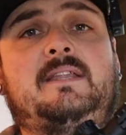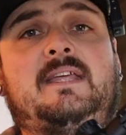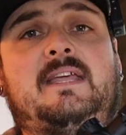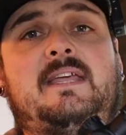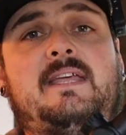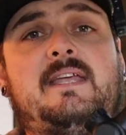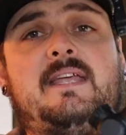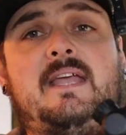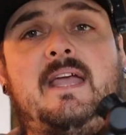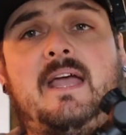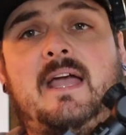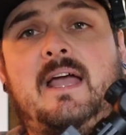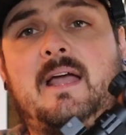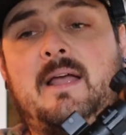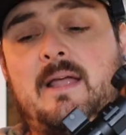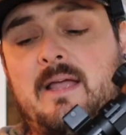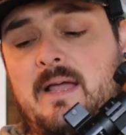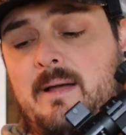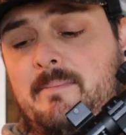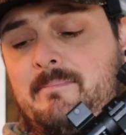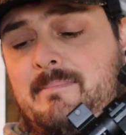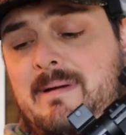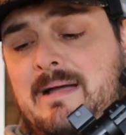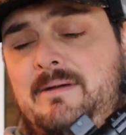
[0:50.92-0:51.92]
the
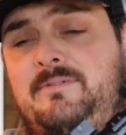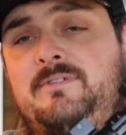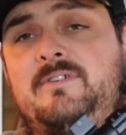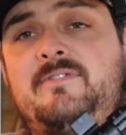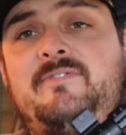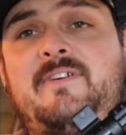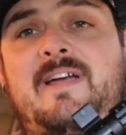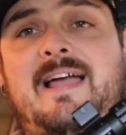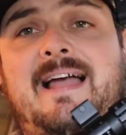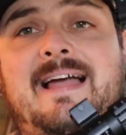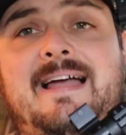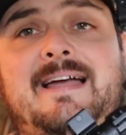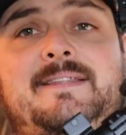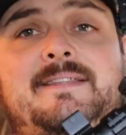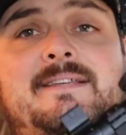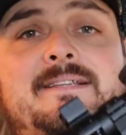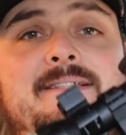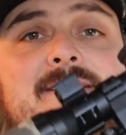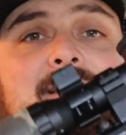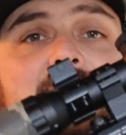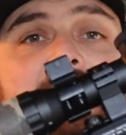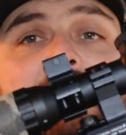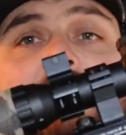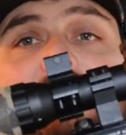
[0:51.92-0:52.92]
amount of air
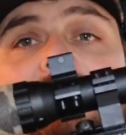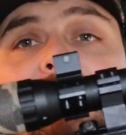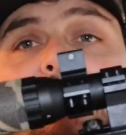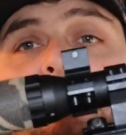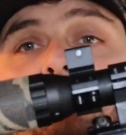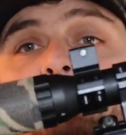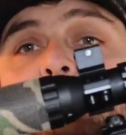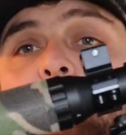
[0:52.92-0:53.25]
that's in the